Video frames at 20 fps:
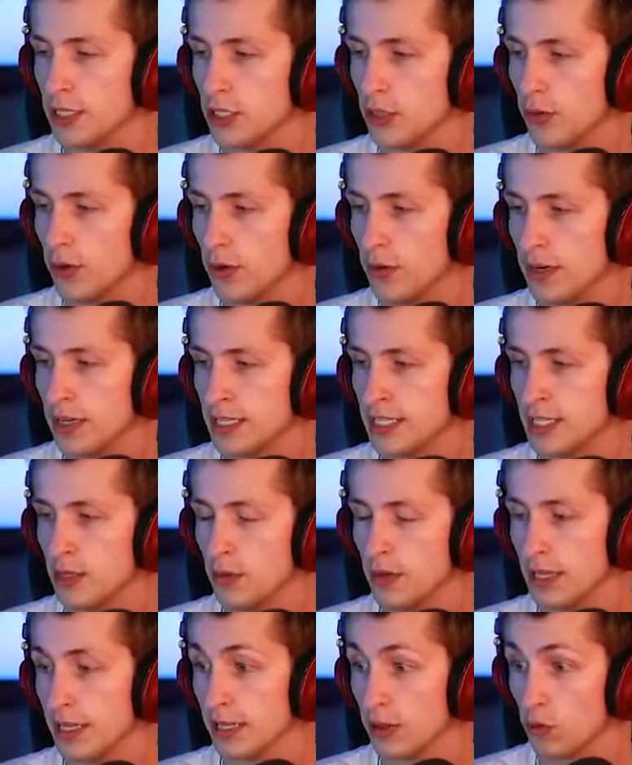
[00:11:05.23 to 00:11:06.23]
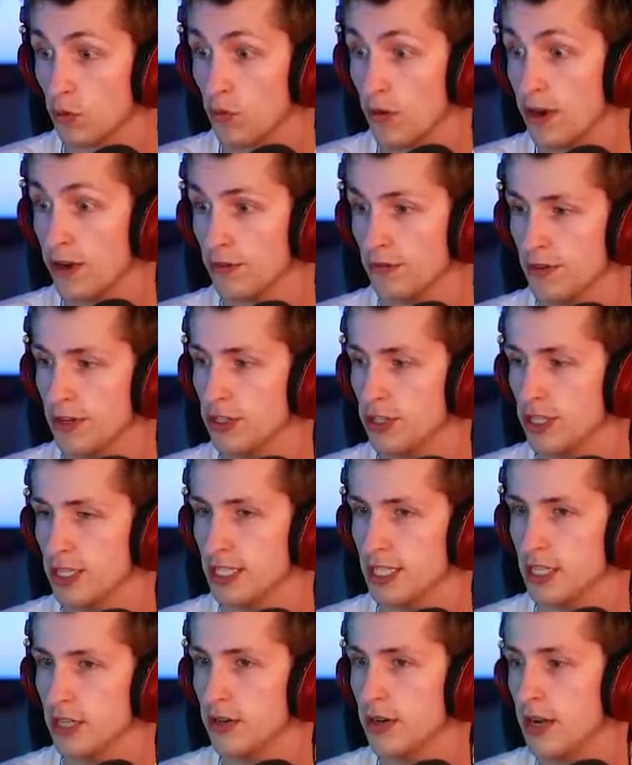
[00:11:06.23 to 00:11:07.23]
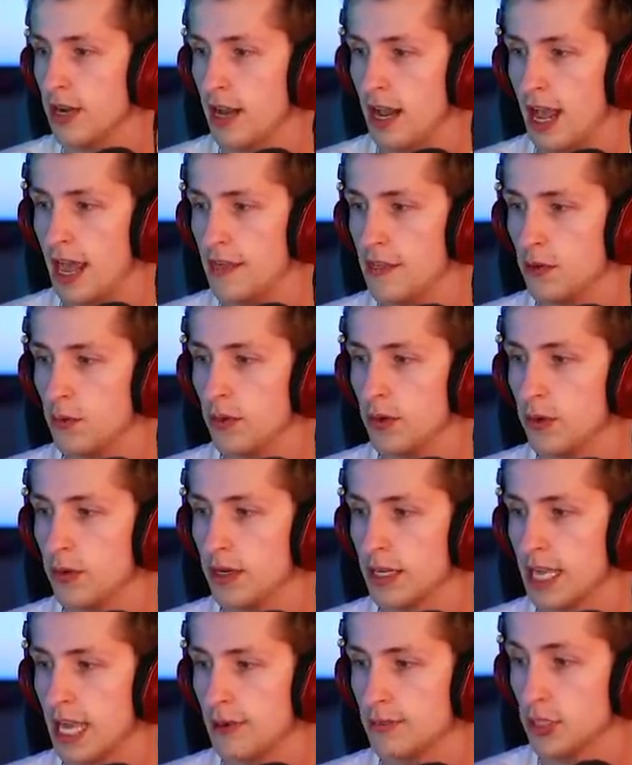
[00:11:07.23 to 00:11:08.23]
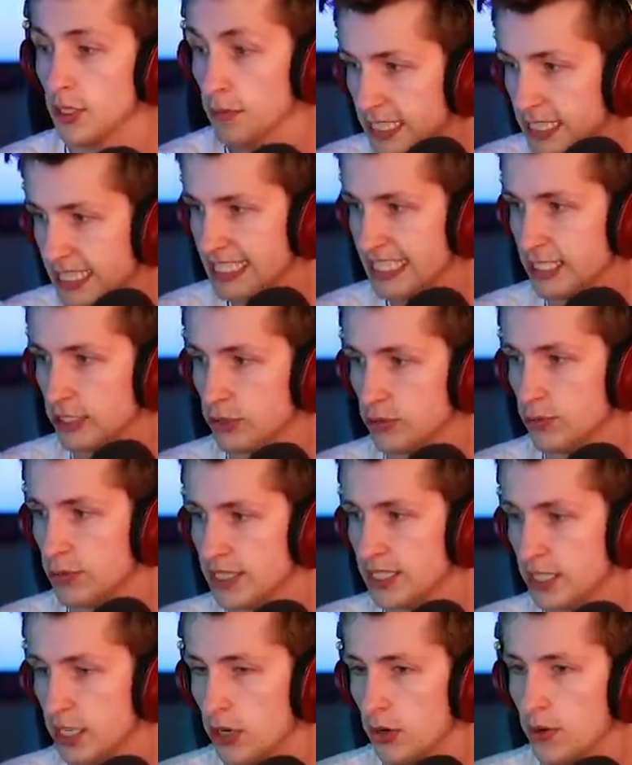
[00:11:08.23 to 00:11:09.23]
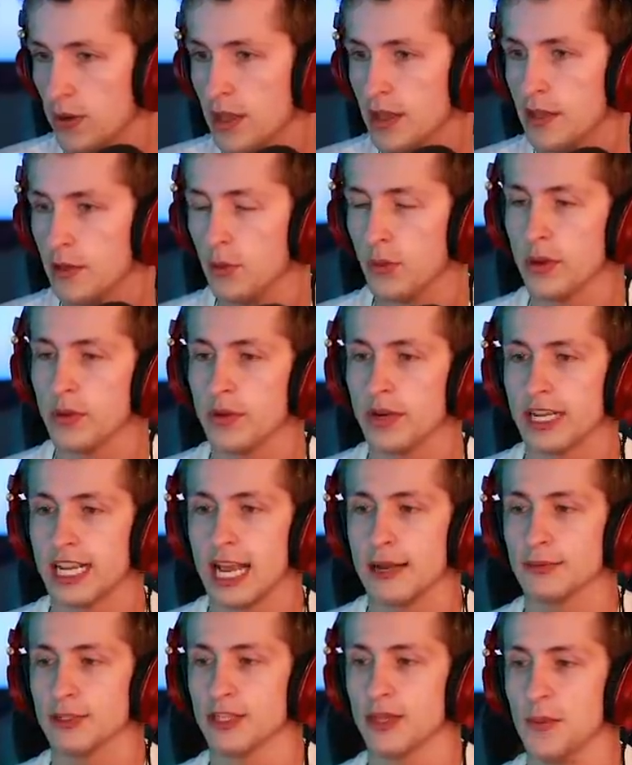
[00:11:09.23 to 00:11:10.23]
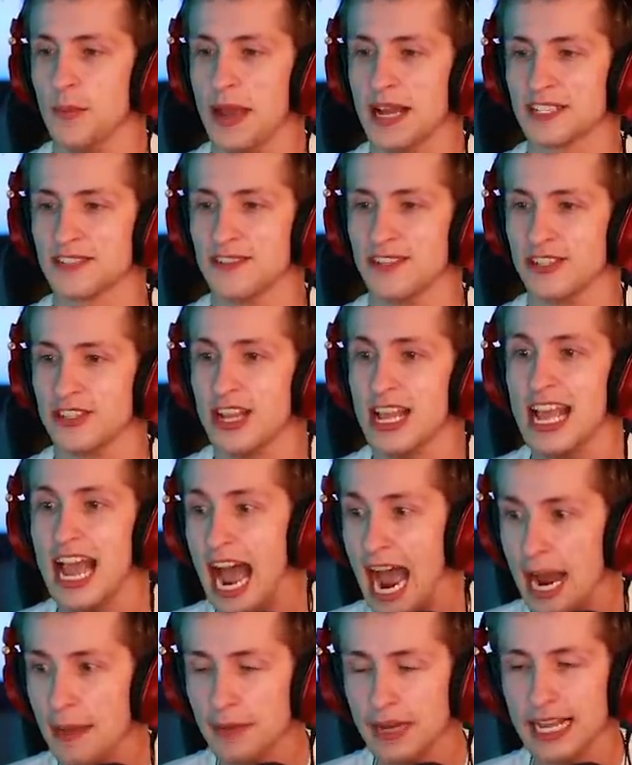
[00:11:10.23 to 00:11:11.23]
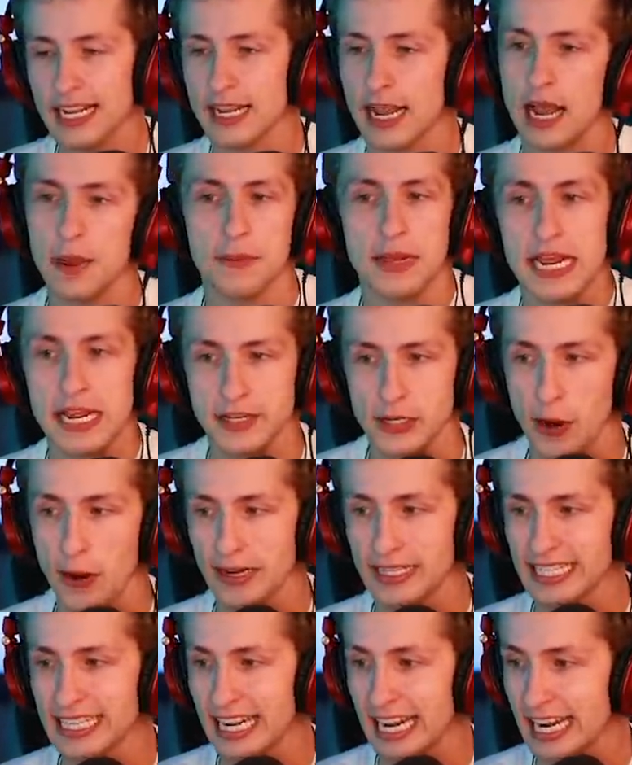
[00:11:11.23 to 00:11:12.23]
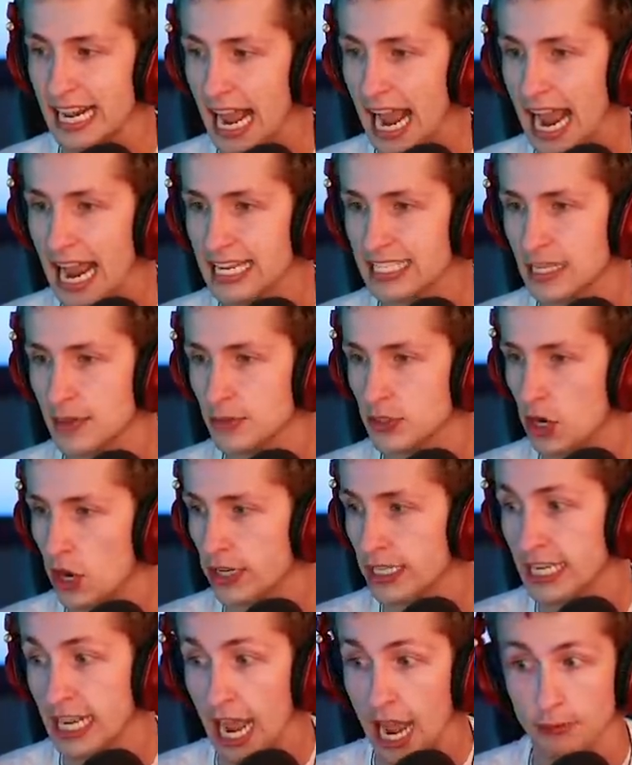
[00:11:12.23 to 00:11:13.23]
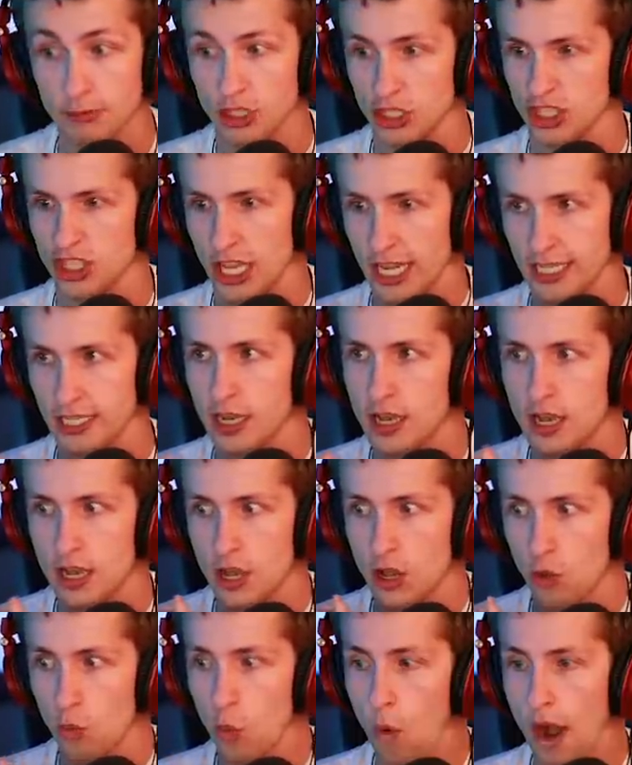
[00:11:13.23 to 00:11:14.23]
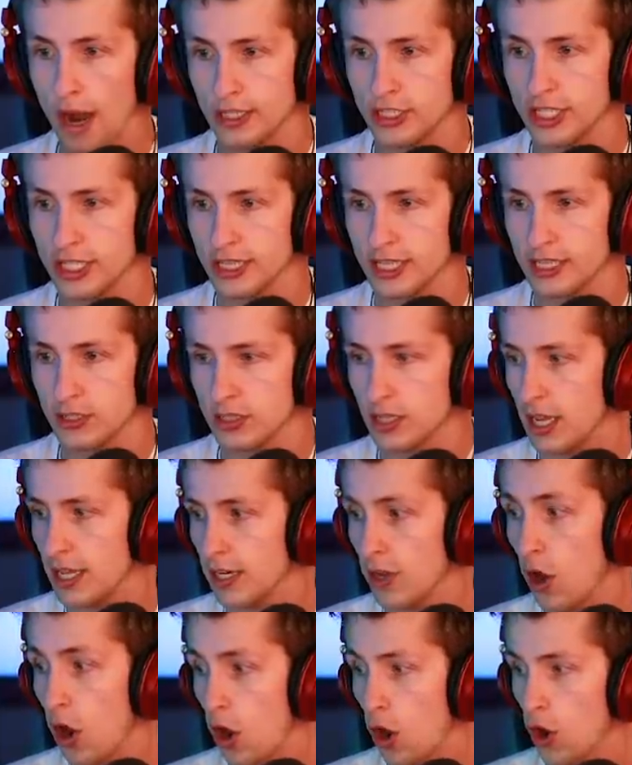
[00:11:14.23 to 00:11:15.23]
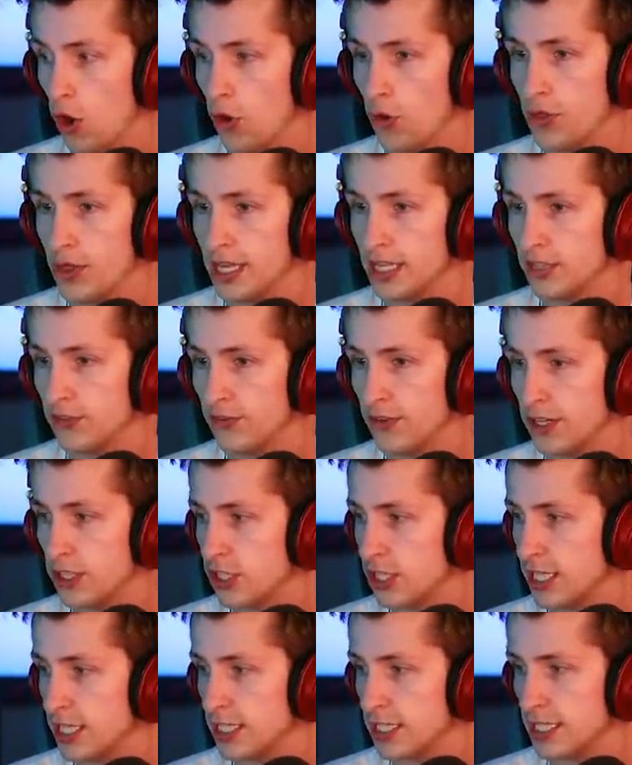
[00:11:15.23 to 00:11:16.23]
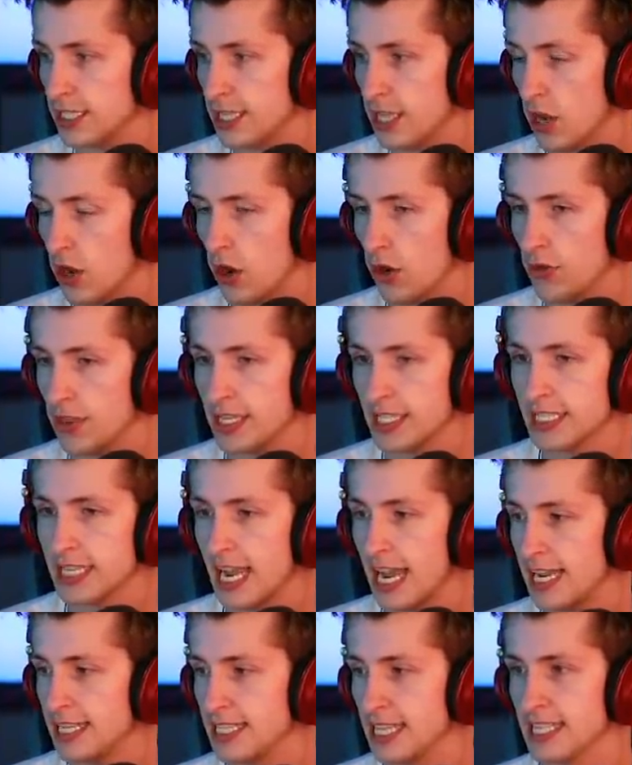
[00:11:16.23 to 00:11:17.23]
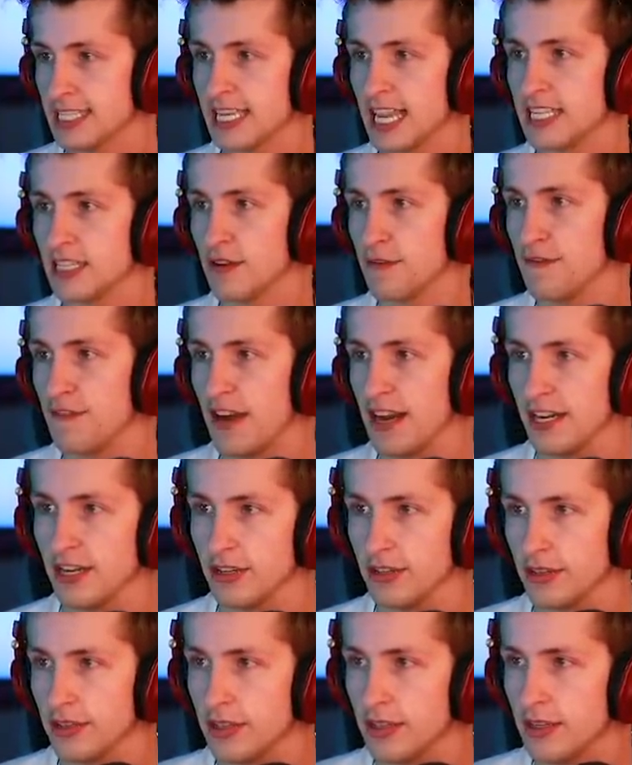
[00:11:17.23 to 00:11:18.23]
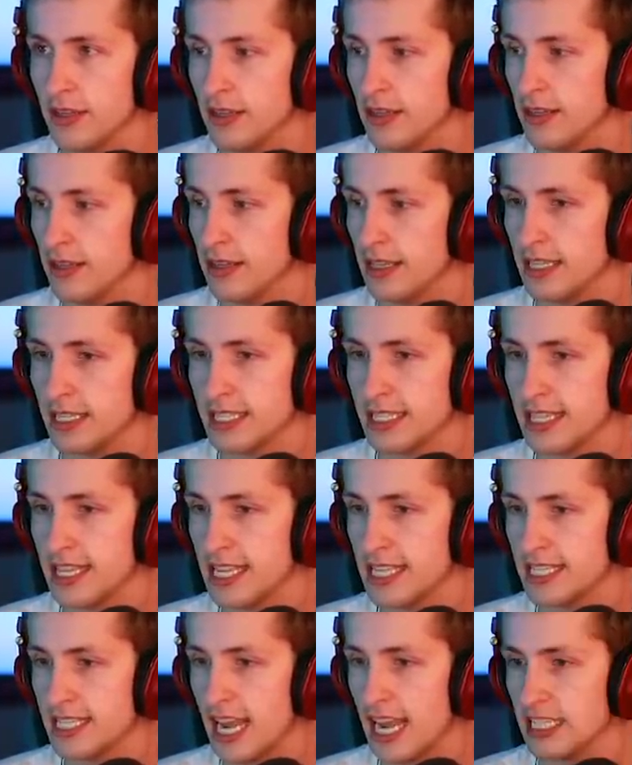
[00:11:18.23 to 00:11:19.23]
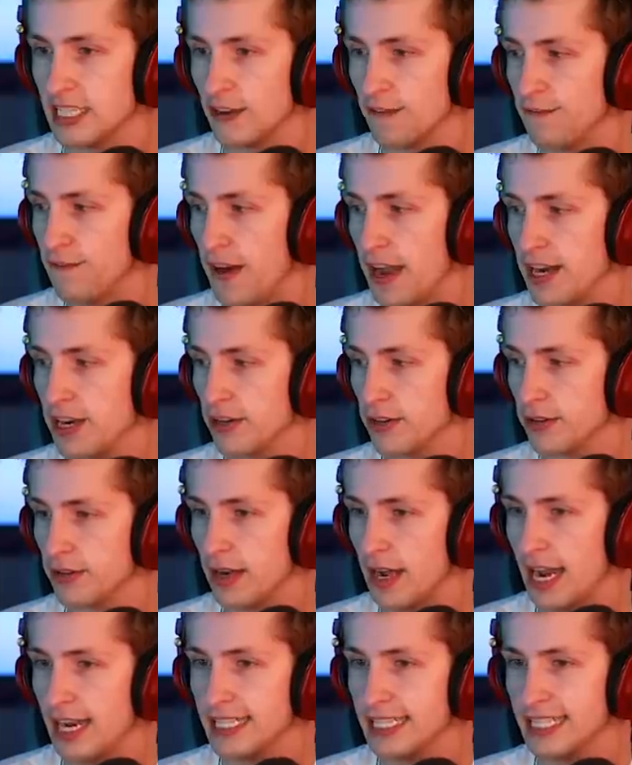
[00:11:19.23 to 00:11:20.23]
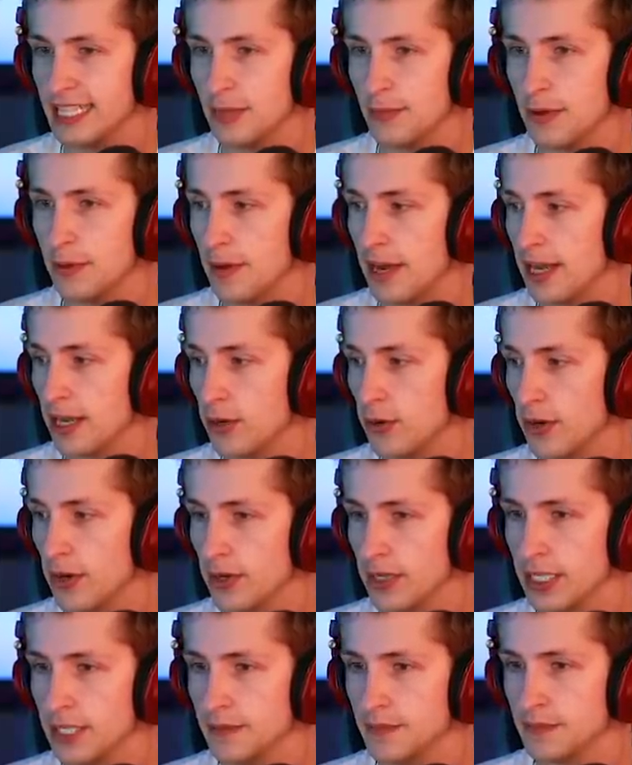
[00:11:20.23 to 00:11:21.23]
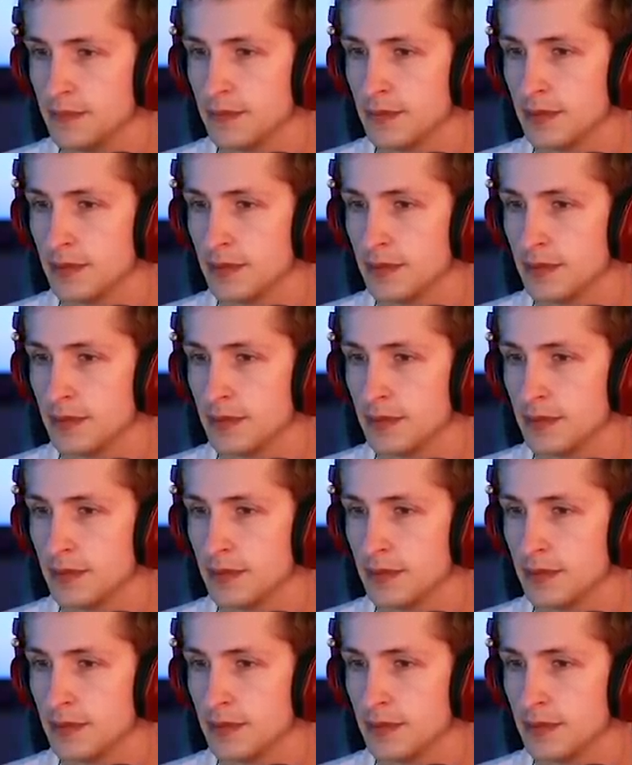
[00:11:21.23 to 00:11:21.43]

So we want to see what like the rare fish is here, and then we want to capture. There we go. Then we want to capture the max fish. I'm like I'm talking, and as I'm talking, I'm just like watching this line. Oh, this fish is, oh, this guy's, this guy's a fighter. This, this guy's a fighter. I need him in my aquarium.